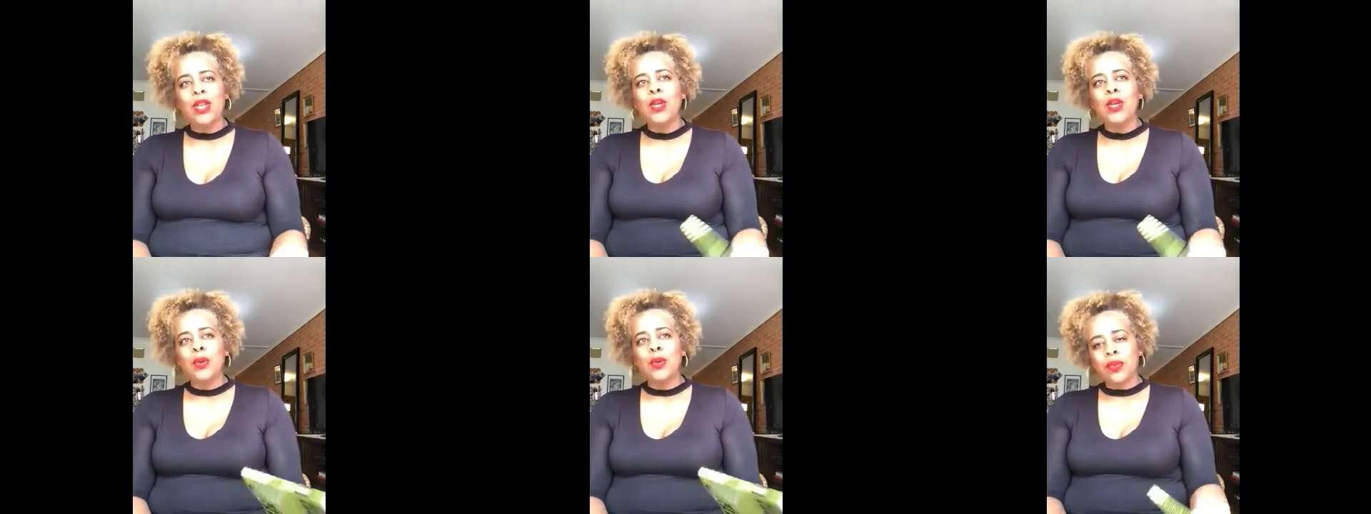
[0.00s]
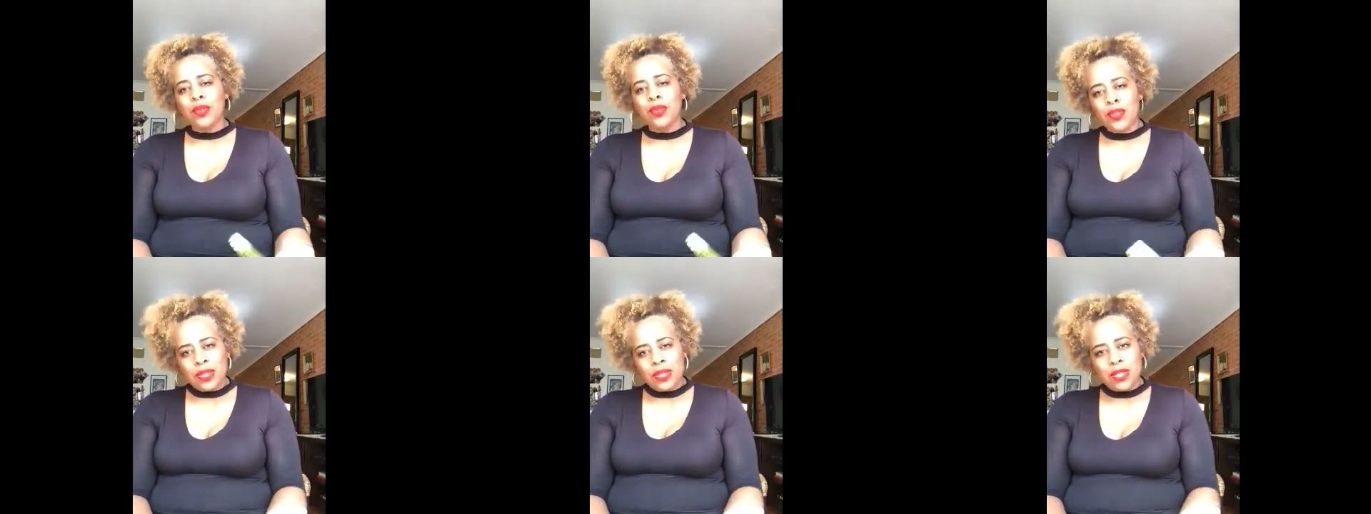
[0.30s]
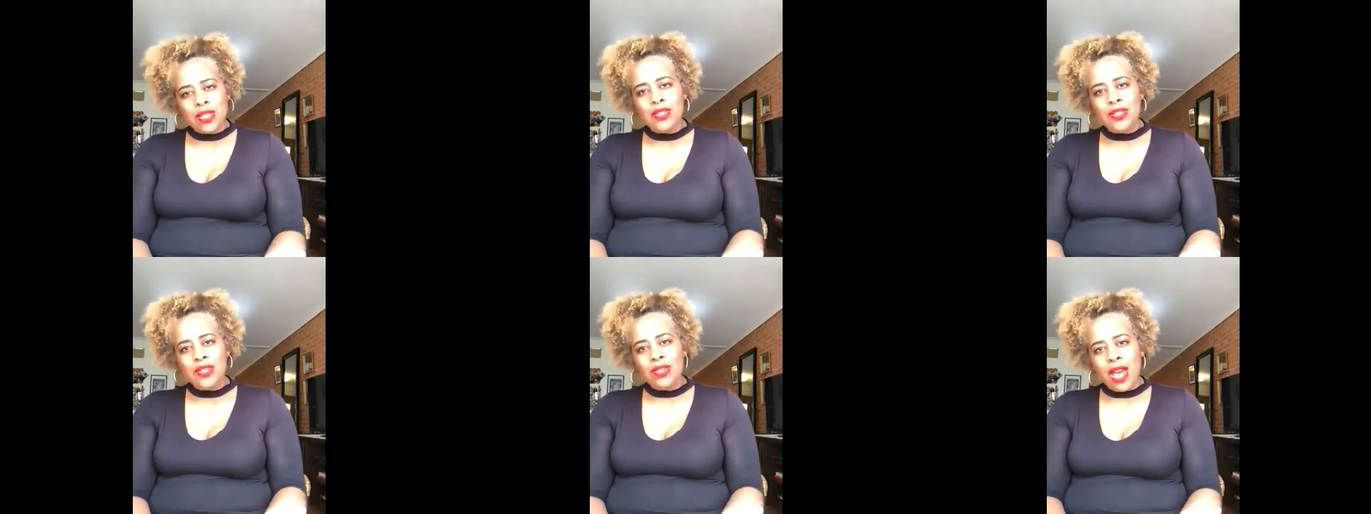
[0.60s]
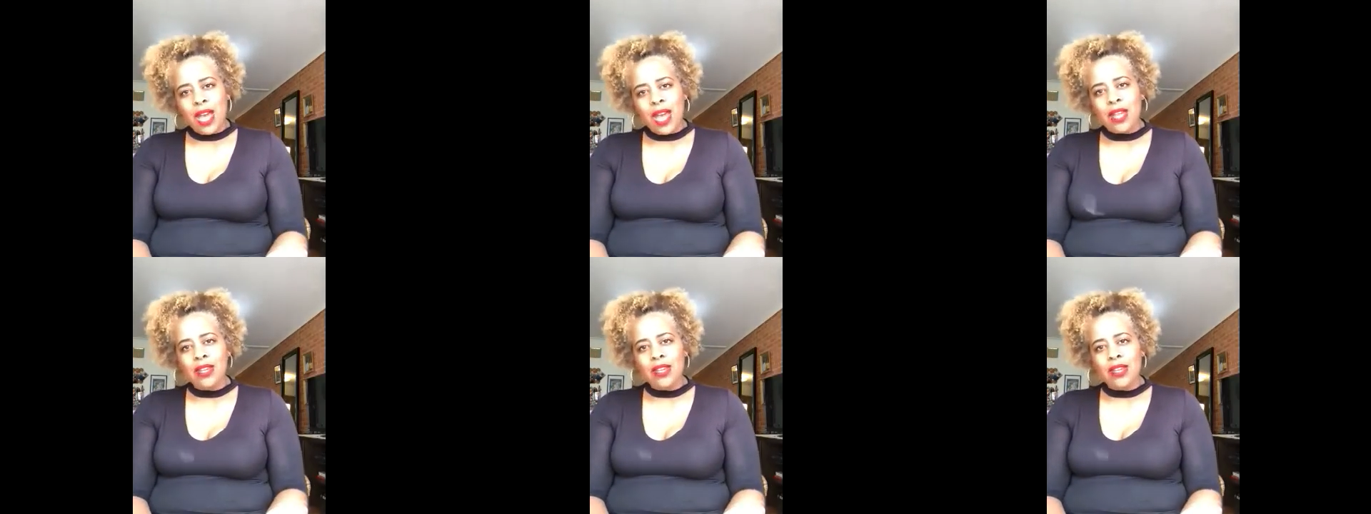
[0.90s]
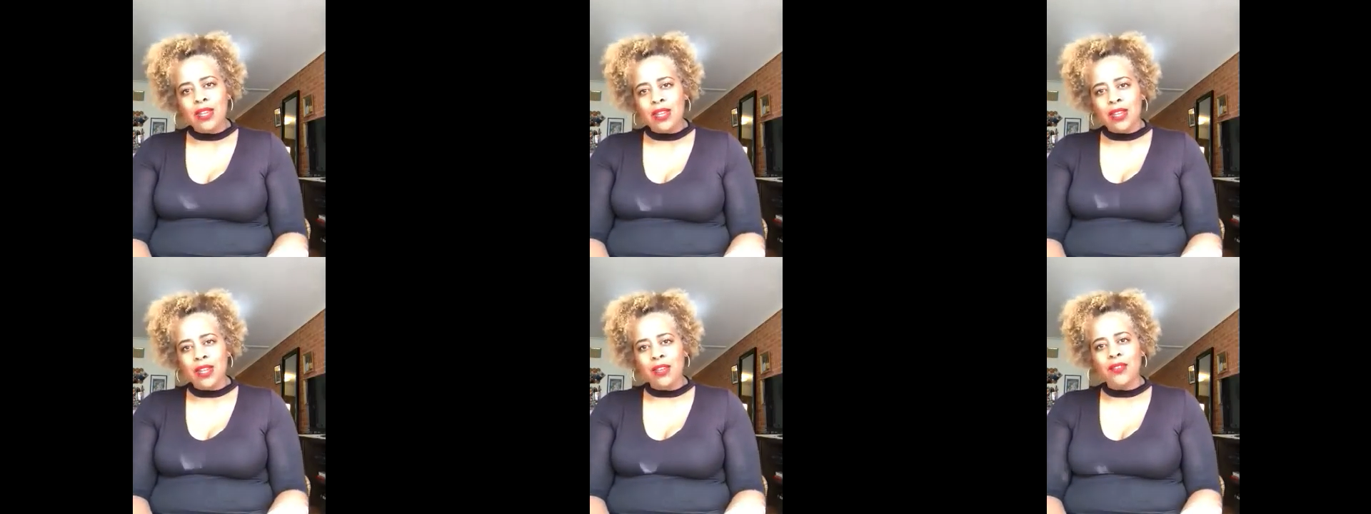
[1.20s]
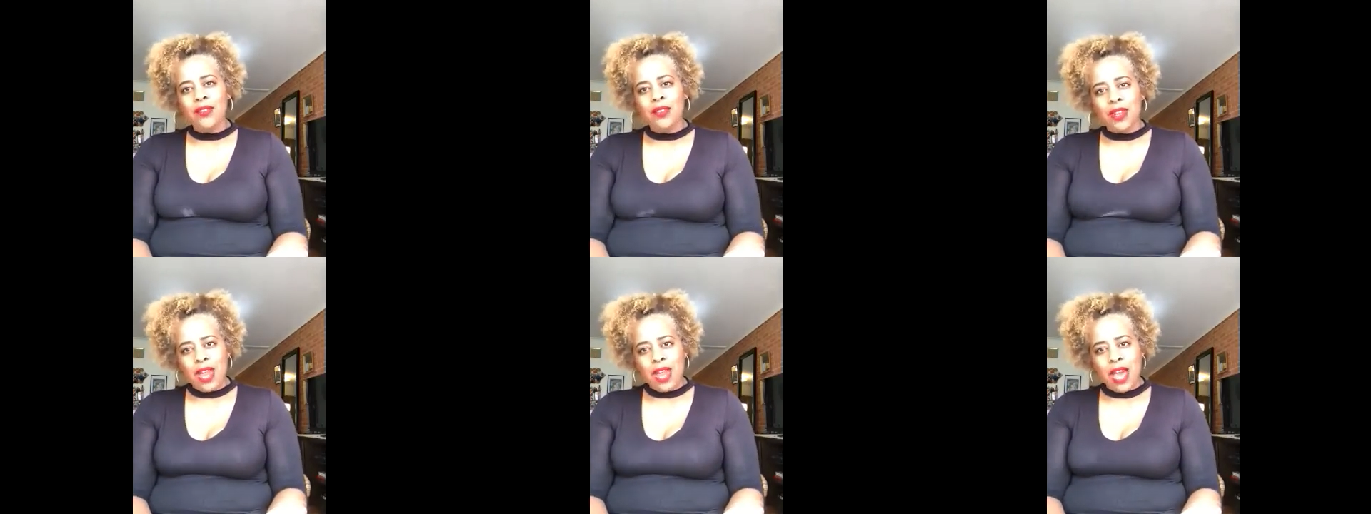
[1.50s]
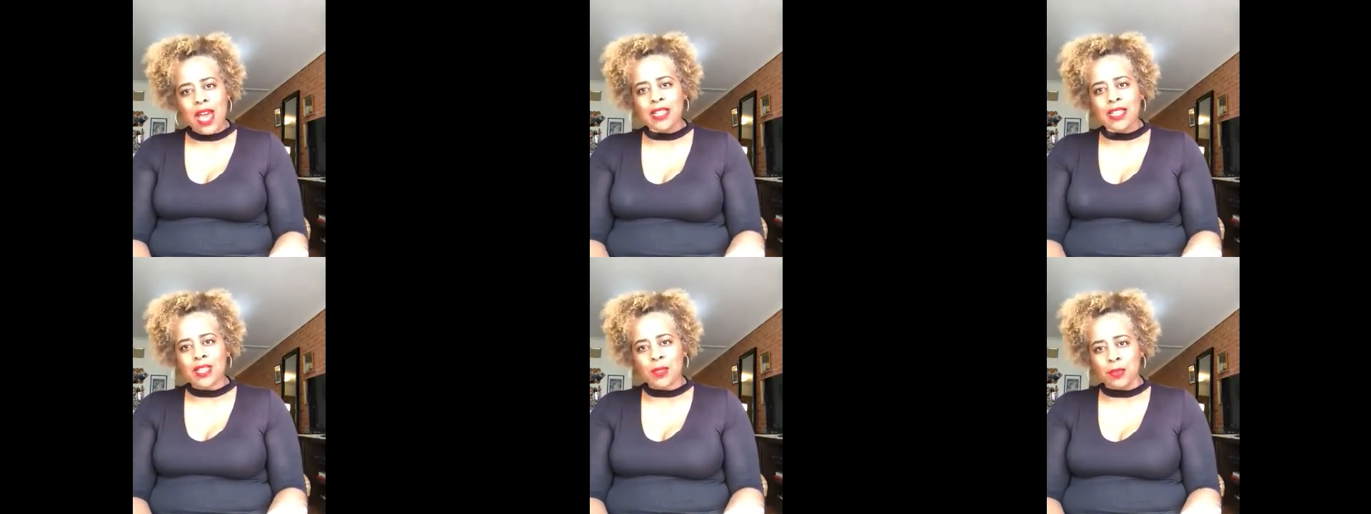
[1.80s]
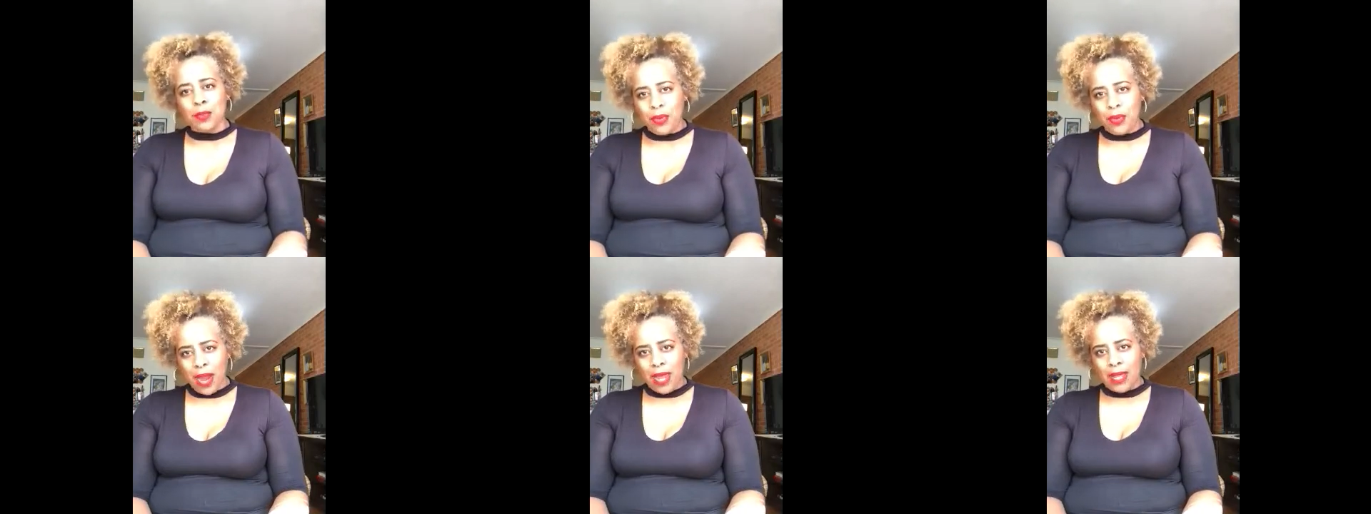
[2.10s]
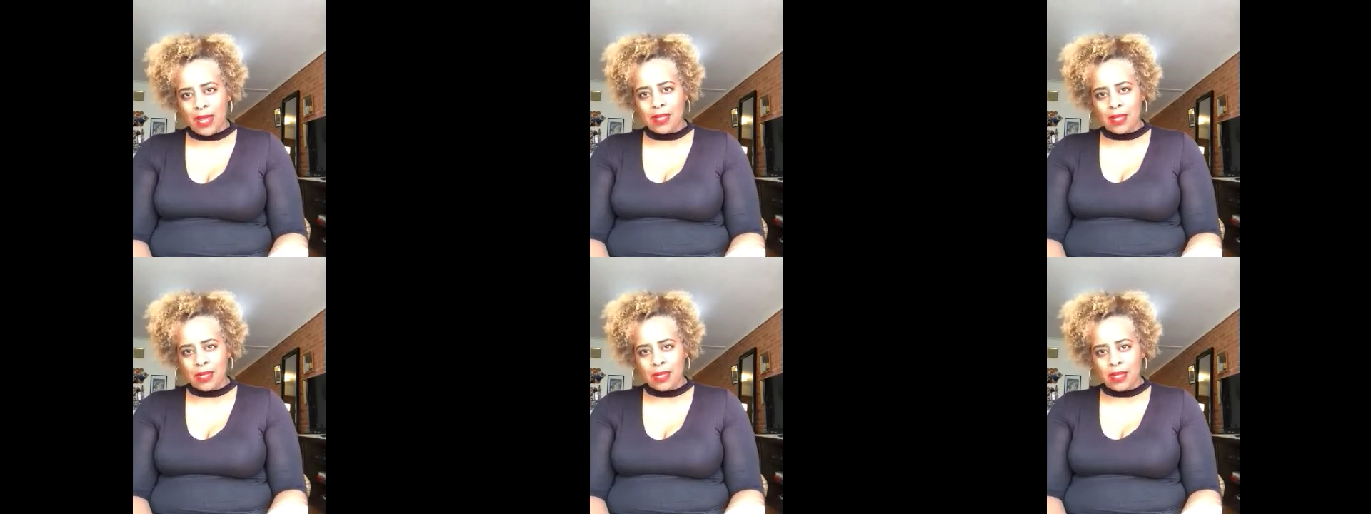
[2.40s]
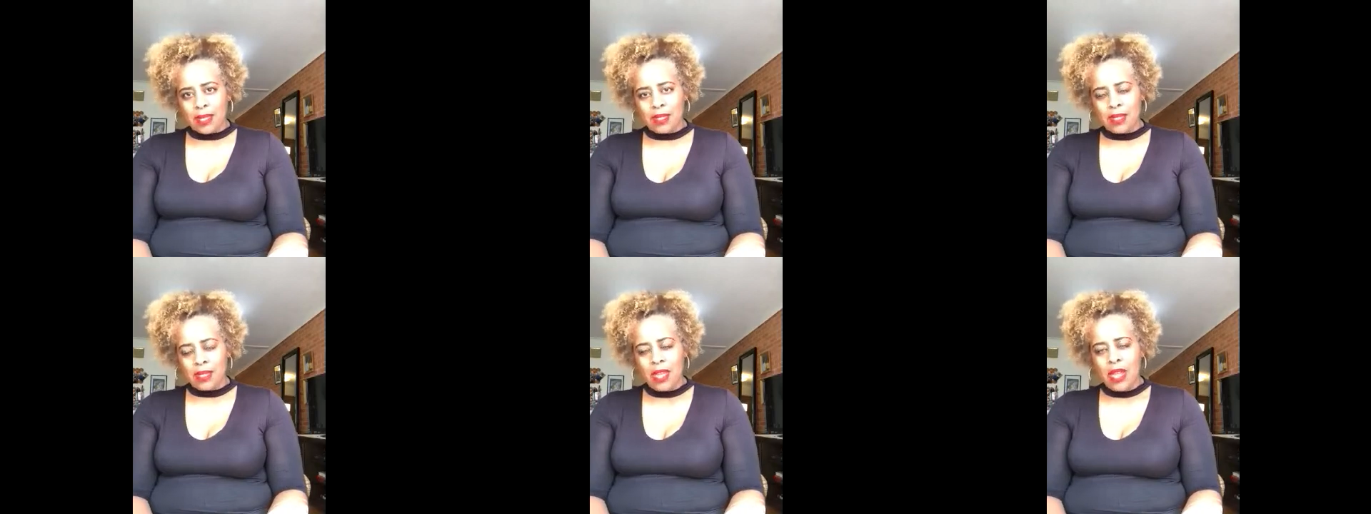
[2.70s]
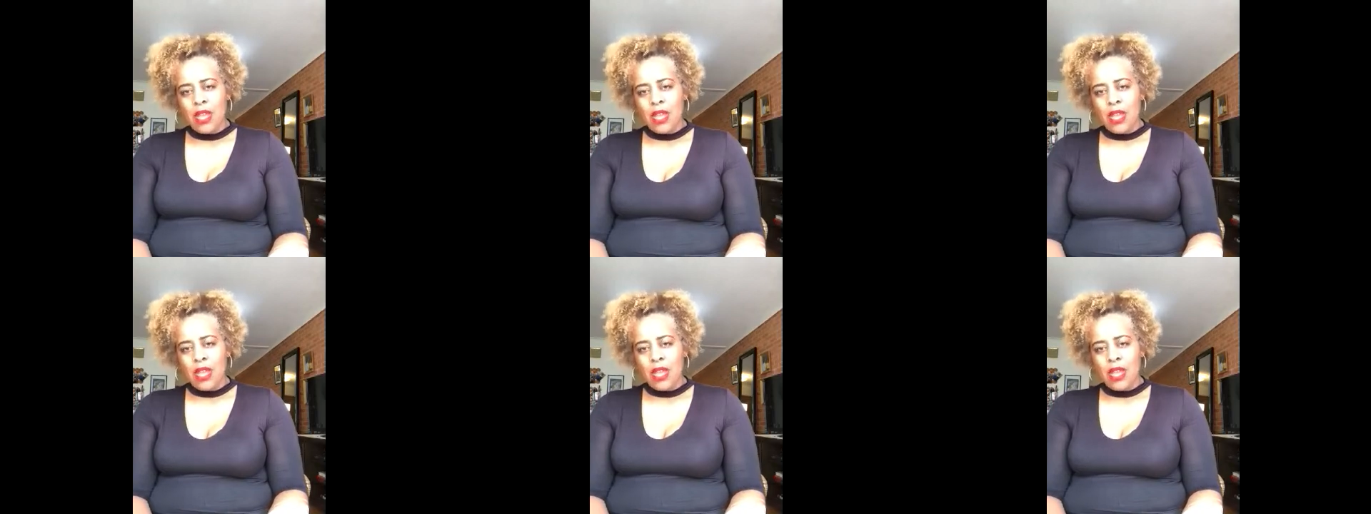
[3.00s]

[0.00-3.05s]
we're still not good enough not to practice.